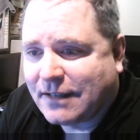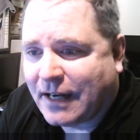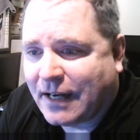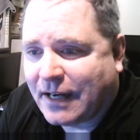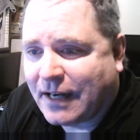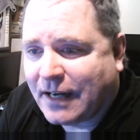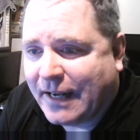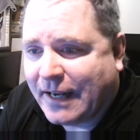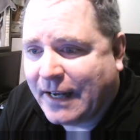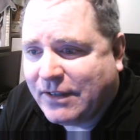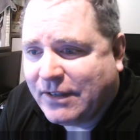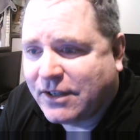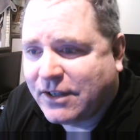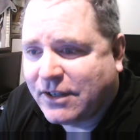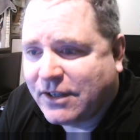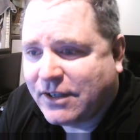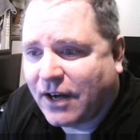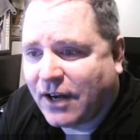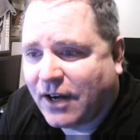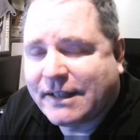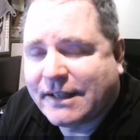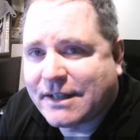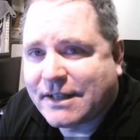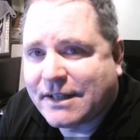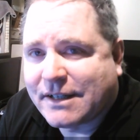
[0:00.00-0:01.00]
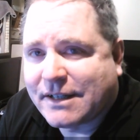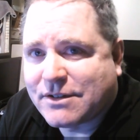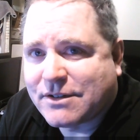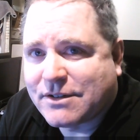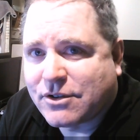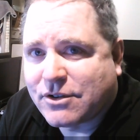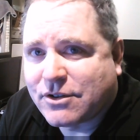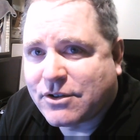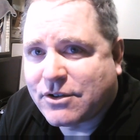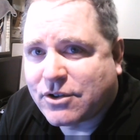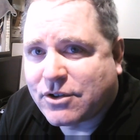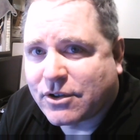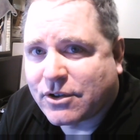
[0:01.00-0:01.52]
I haven't gone against
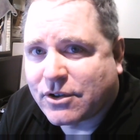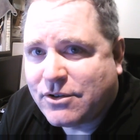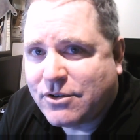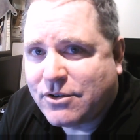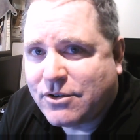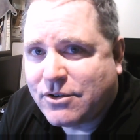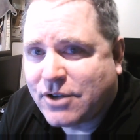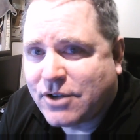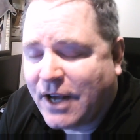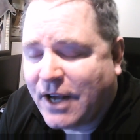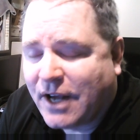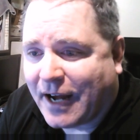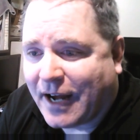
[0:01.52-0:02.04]
the church.